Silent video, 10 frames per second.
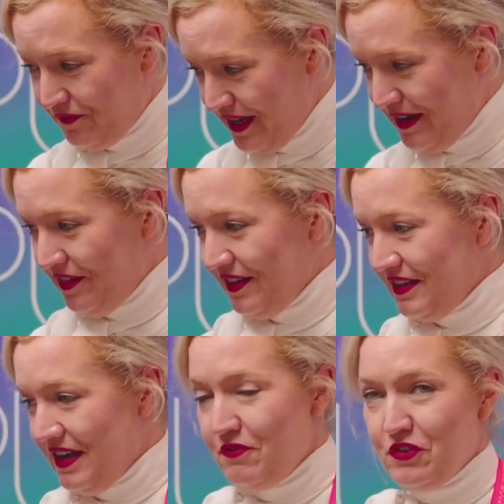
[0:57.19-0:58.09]
felt
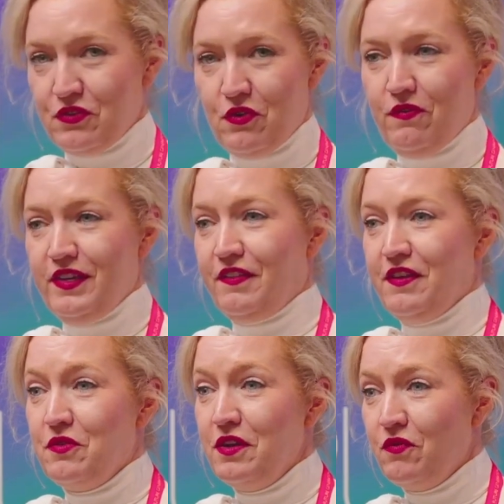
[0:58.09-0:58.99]
that I was always
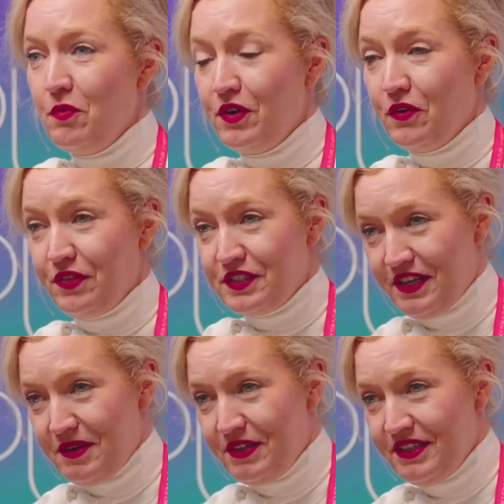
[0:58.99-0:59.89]
the only woman on the
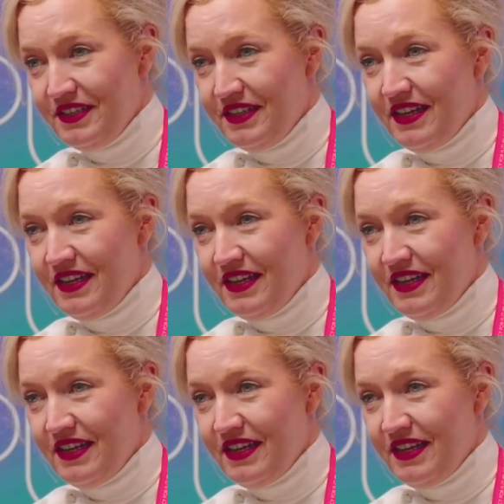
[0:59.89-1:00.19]
table.